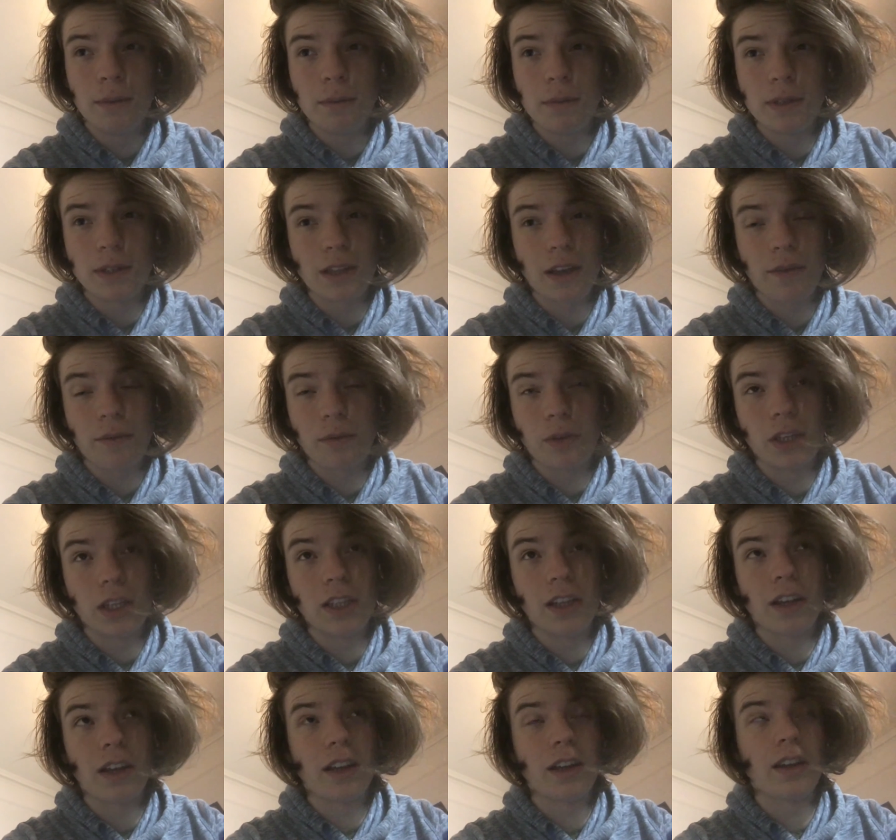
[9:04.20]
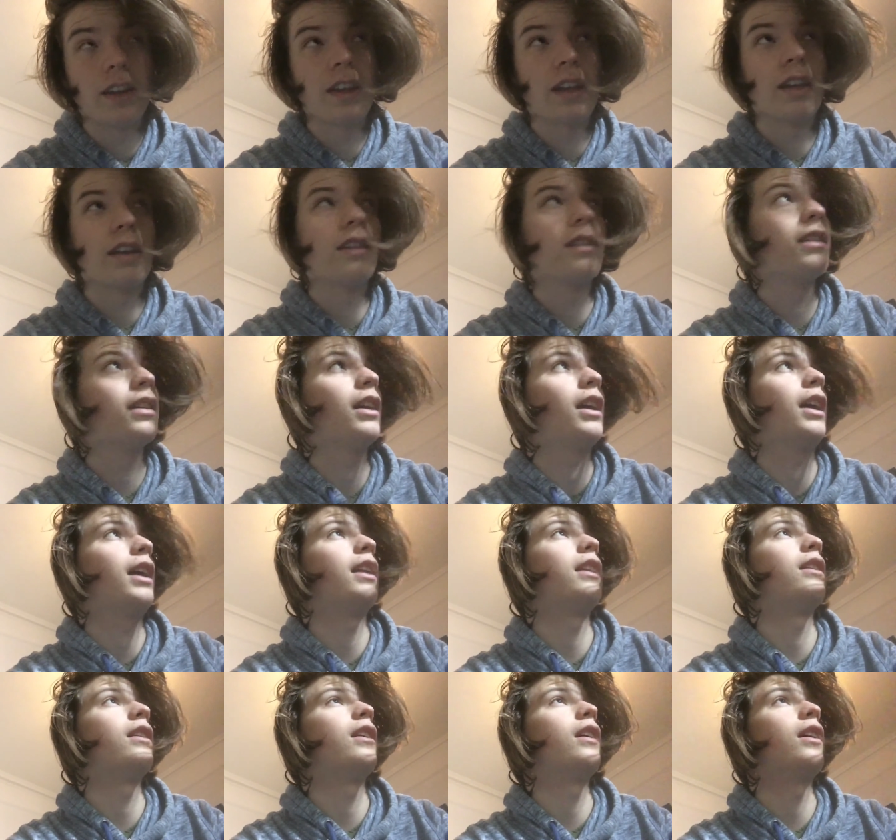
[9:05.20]
It means I haven't really done anything,
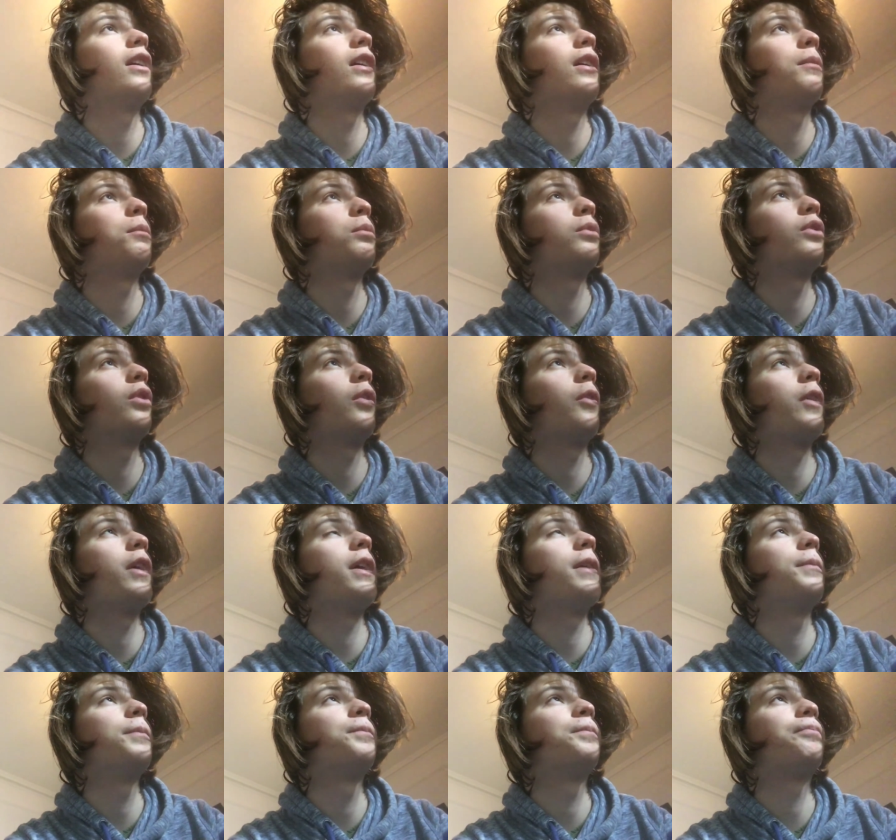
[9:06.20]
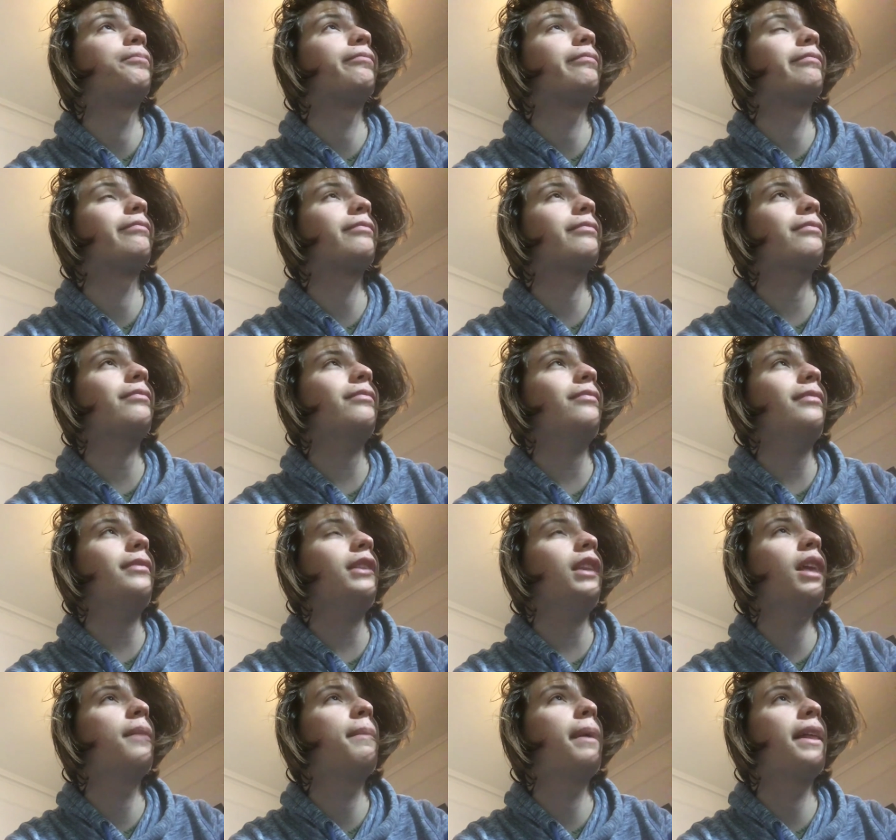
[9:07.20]
and uh, I'm sorry
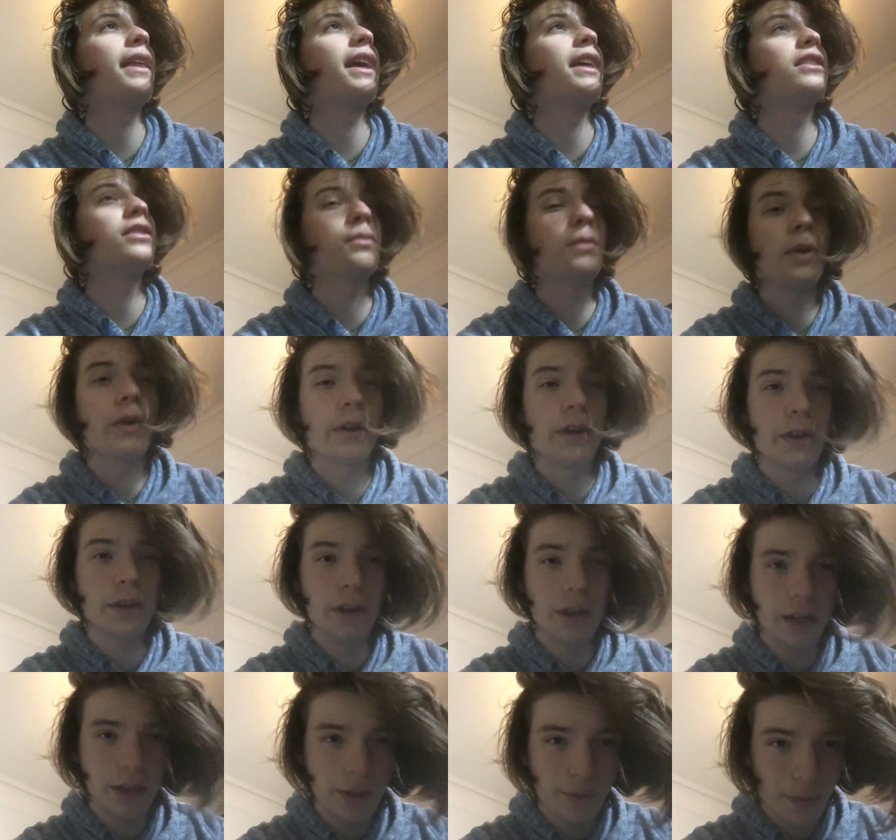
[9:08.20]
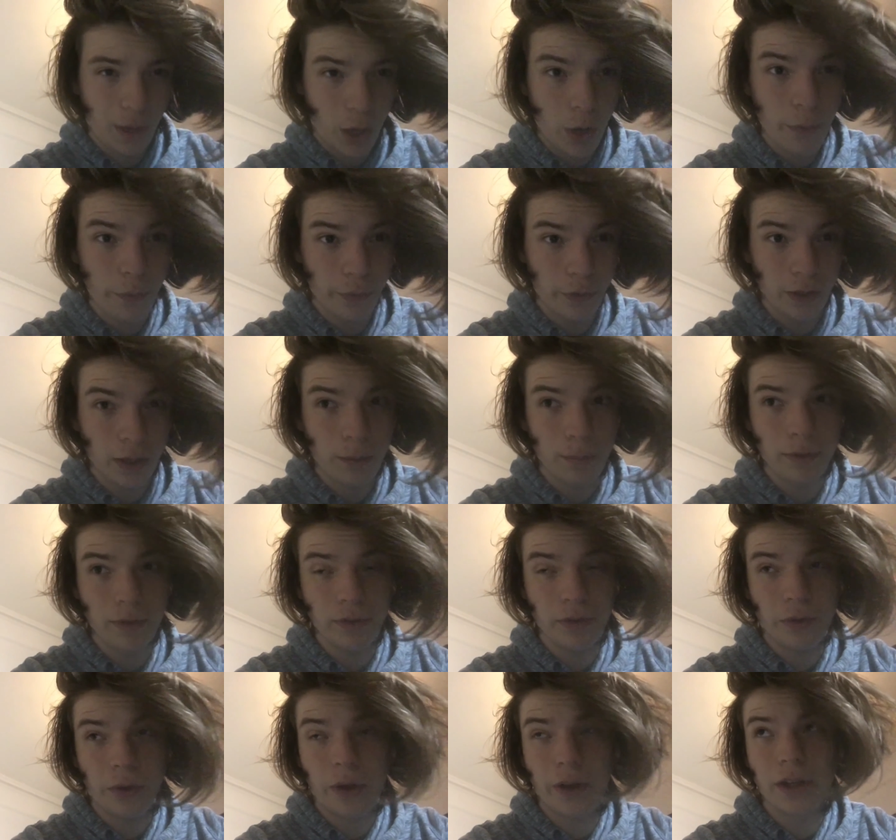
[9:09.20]
about that. Tomorrow, hopefully, I'll be
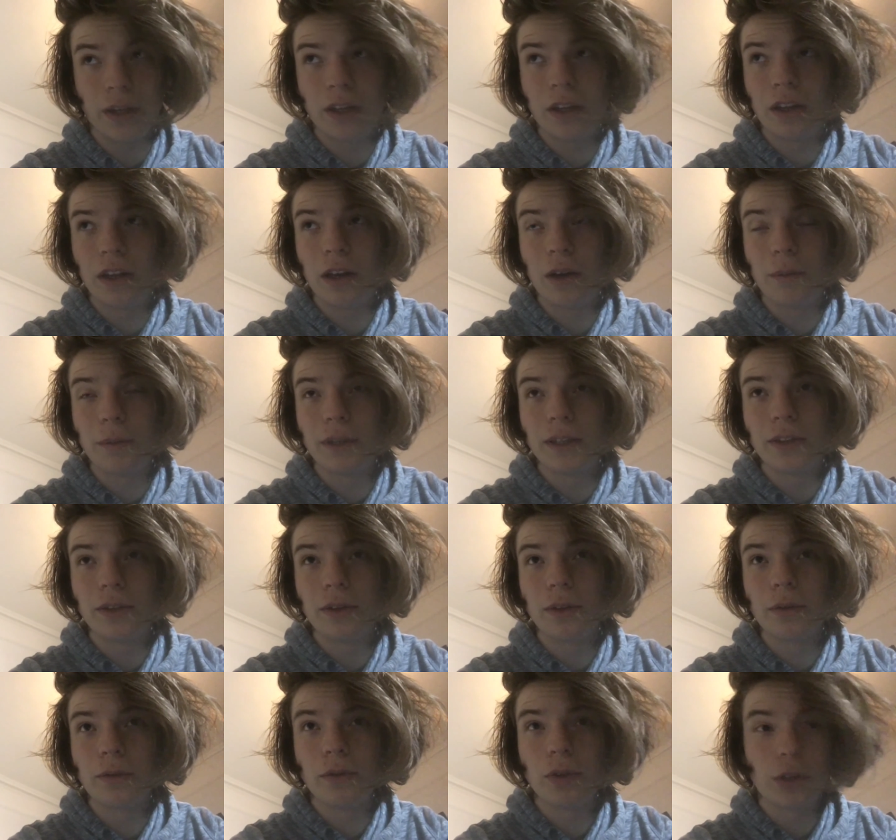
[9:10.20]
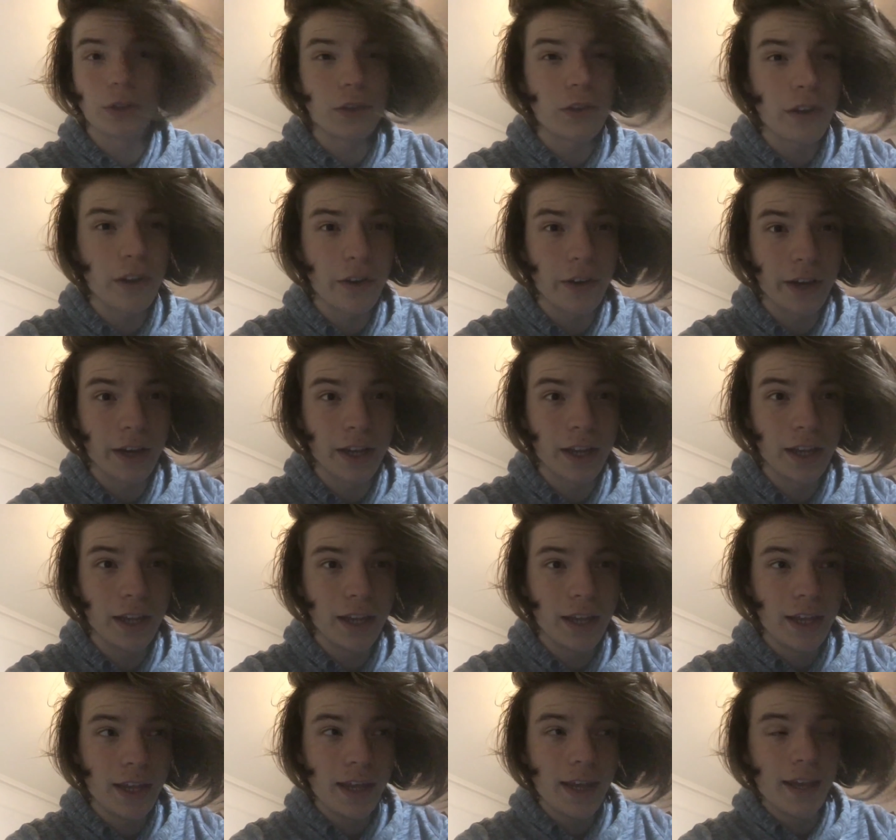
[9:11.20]
fine and I'll be doing volunteering.
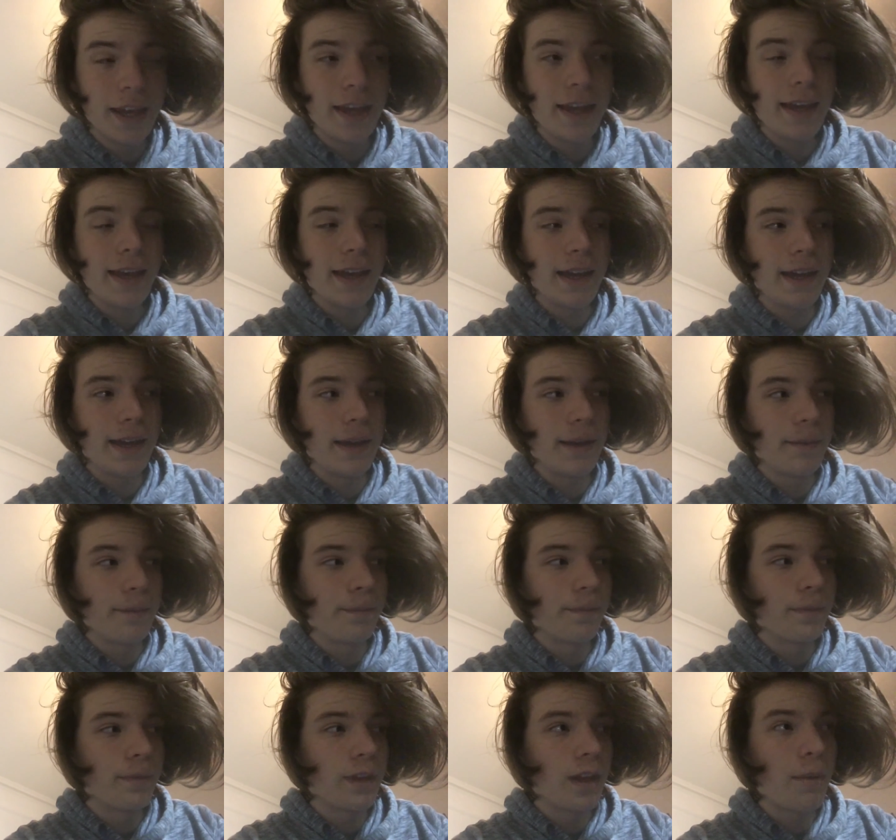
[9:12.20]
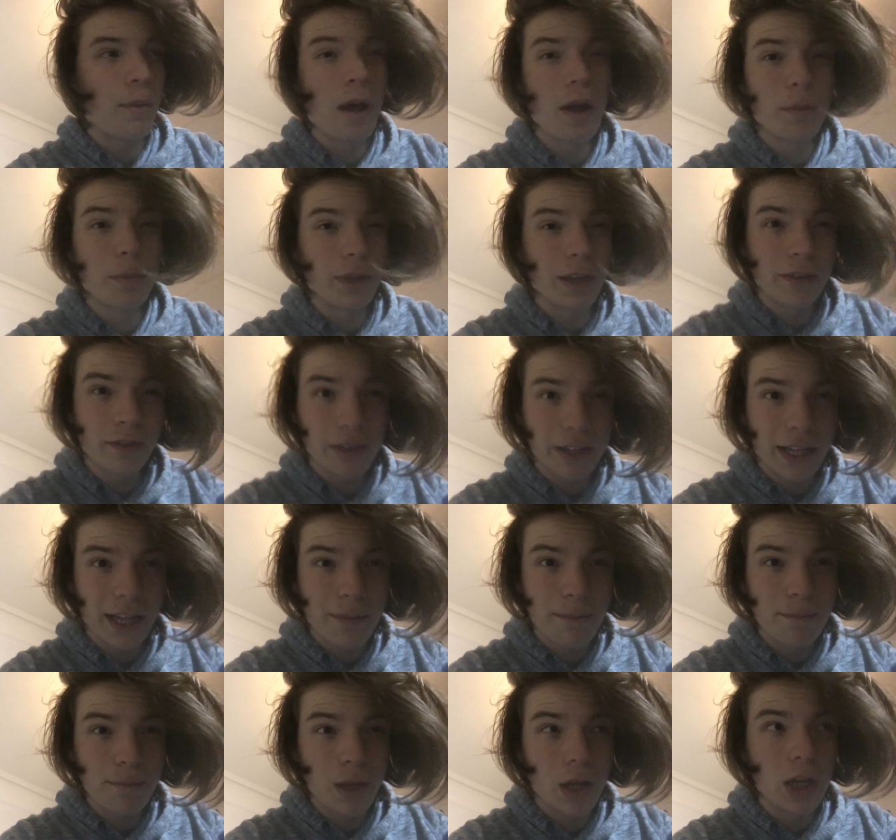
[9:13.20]
Um, I'm hoping if I
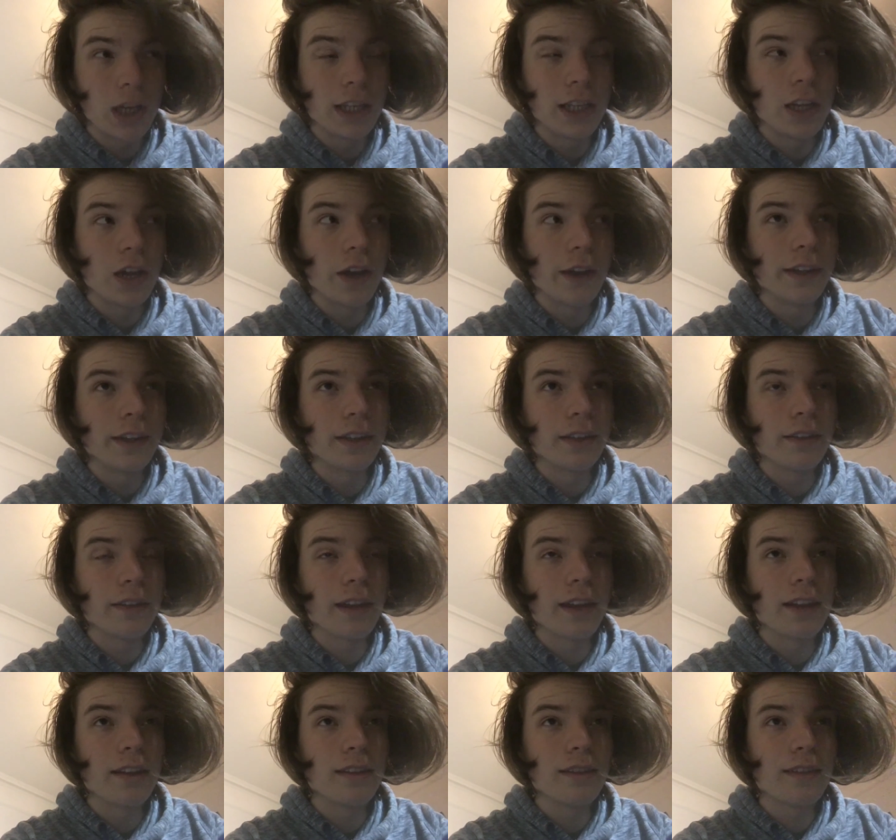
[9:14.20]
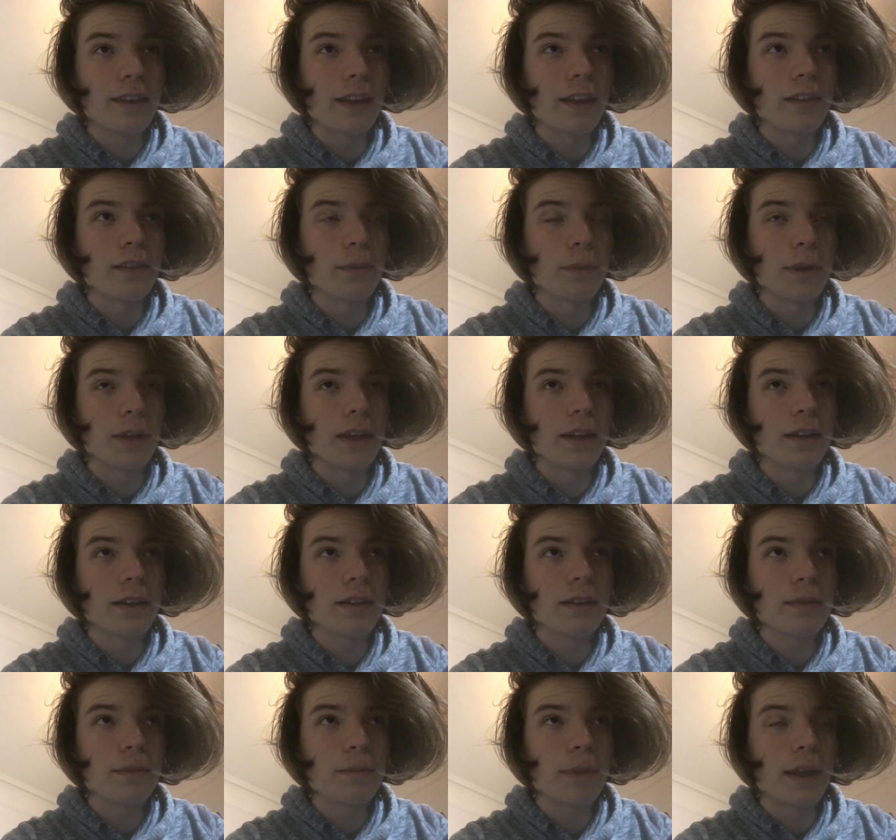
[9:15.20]
get an early night and take take some like
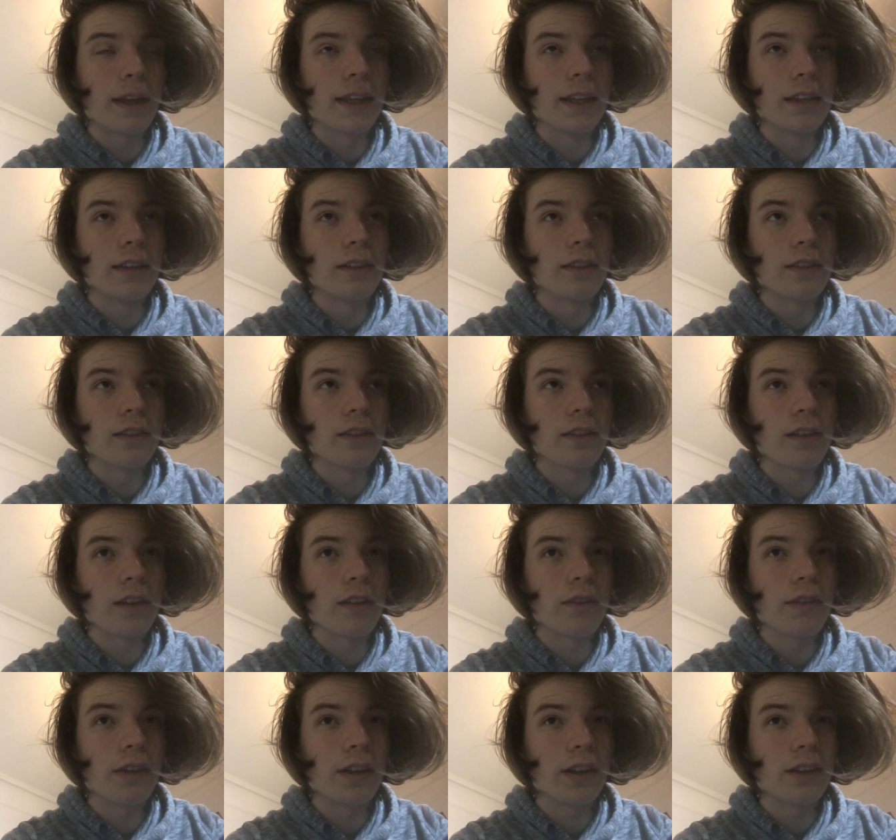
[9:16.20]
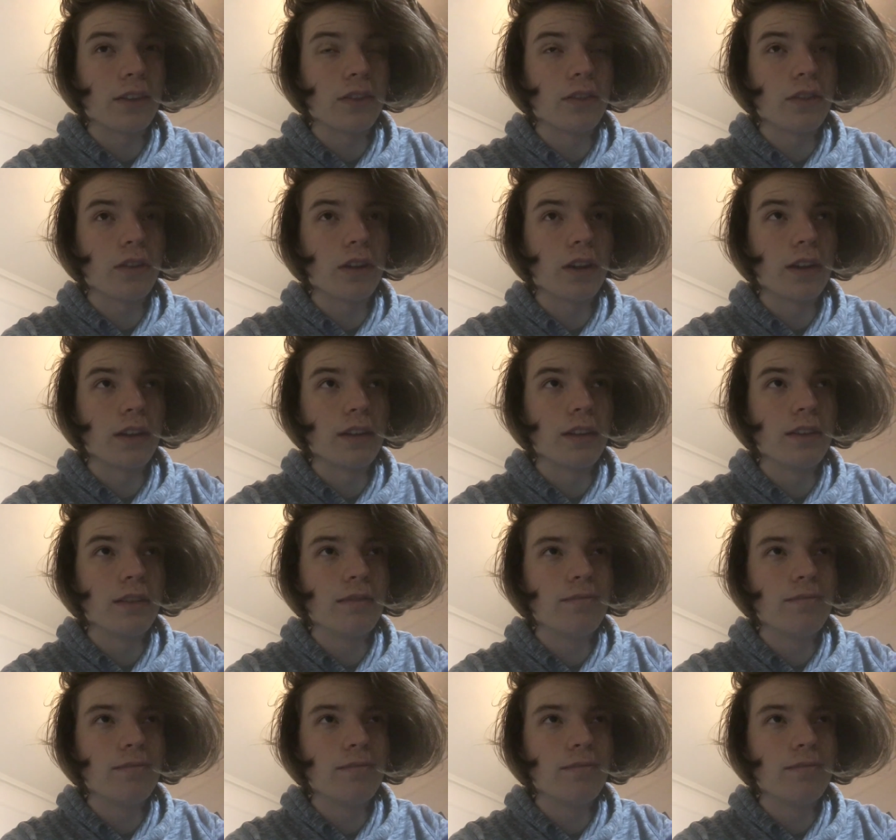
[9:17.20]
painkillers and stuff, I can try and